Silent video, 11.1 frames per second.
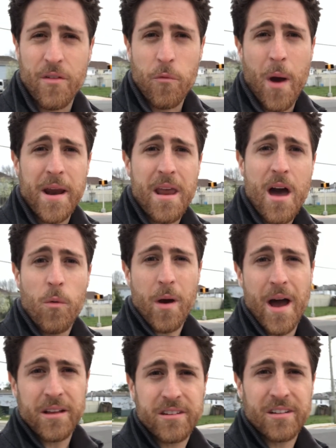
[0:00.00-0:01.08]
and right now we're
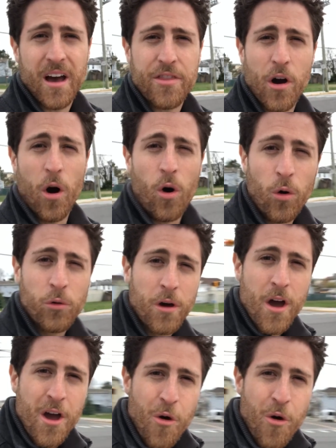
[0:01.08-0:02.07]
outside the old